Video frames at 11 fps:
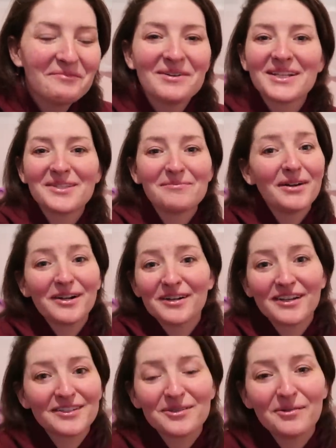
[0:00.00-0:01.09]
but it's
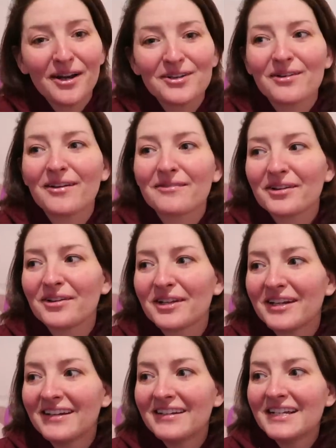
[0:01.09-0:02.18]
butternut squash
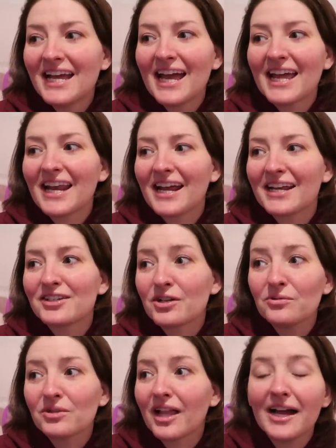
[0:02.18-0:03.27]
ravioli. And I
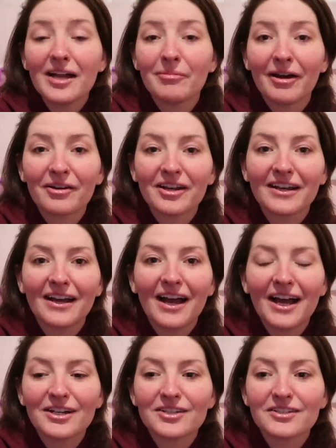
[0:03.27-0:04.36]
don't lie about it.
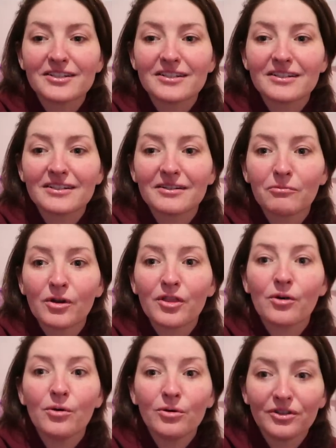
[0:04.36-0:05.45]
I just
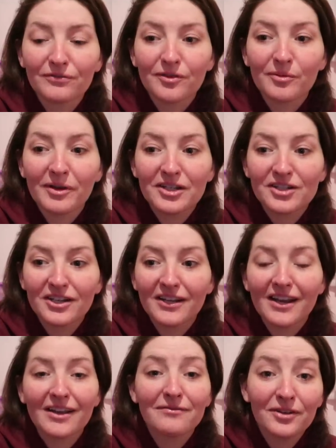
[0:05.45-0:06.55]
withhold information
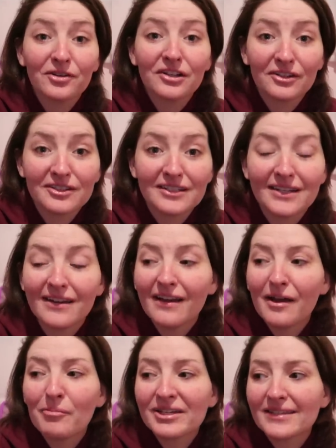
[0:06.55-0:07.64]
and I feel guilty
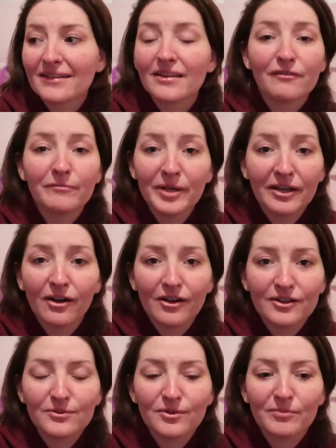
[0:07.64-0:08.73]
because I love being
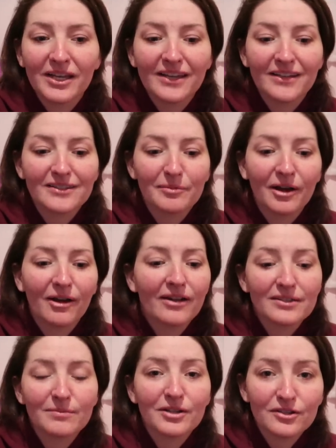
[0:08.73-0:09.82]
honest with my kids about
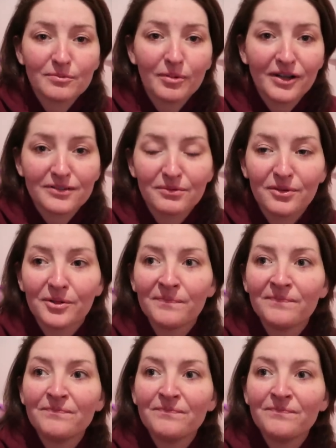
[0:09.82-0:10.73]
as much as possible.